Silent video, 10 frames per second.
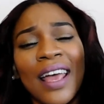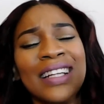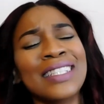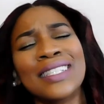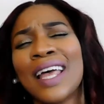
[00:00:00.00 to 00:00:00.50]

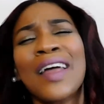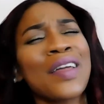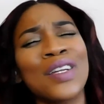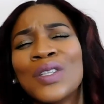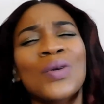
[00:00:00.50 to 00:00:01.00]
and
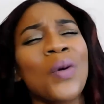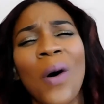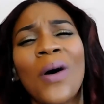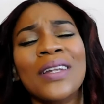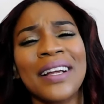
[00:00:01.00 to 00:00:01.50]
say and do
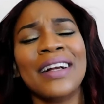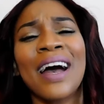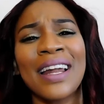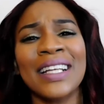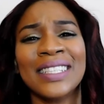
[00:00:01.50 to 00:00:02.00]
all that
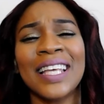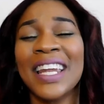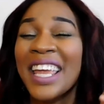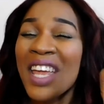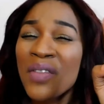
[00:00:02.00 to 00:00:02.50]
God has
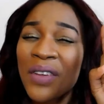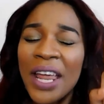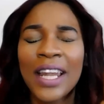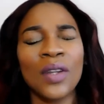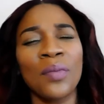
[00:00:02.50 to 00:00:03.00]
said,
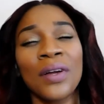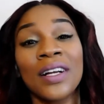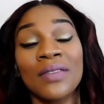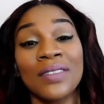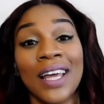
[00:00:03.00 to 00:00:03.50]
even at the
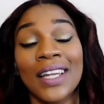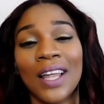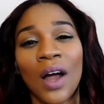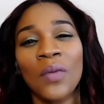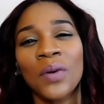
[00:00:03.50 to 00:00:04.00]
brink of
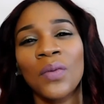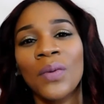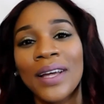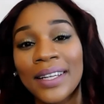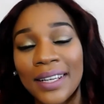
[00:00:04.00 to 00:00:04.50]
death? Are we
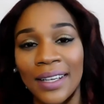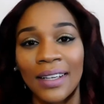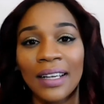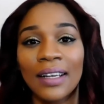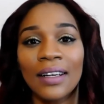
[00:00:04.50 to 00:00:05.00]
willing
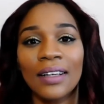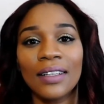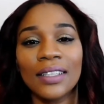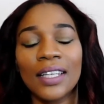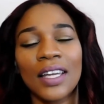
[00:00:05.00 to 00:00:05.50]

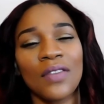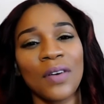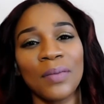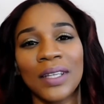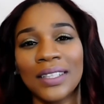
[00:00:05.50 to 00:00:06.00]
to give
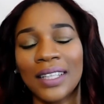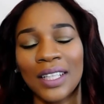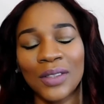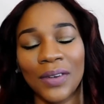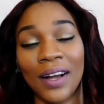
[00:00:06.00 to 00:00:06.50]
up these
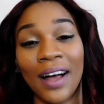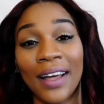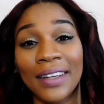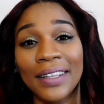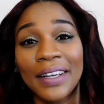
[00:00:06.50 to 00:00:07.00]
things for
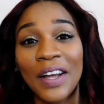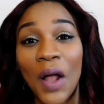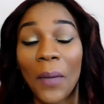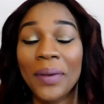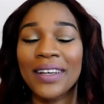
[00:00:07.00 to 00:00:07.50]
God?
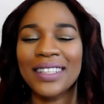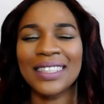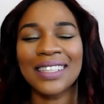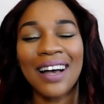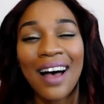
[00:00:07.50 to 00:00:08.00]

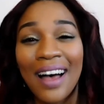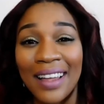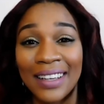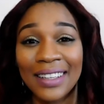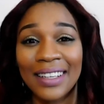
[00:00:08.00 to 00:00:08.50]
Because God